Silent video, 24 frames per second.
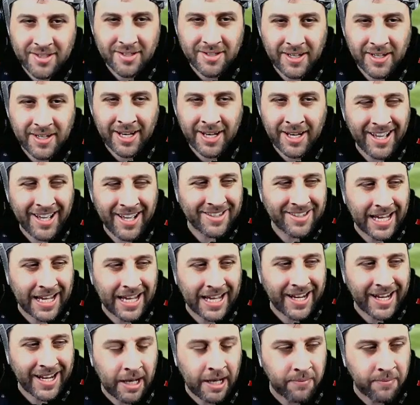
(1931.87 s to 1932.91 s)
And that
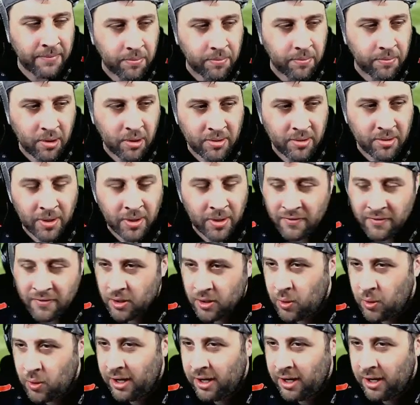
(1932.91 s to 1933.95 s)
can be the problem when you've got a
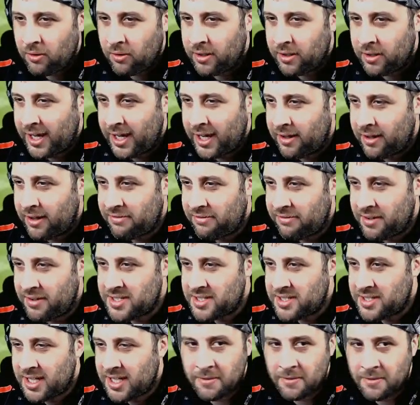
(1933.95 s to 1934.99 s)
winger in at
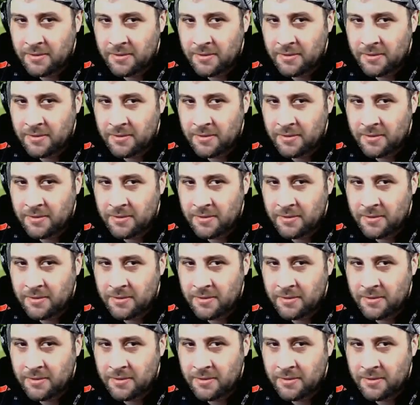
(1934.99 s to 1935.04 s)
13.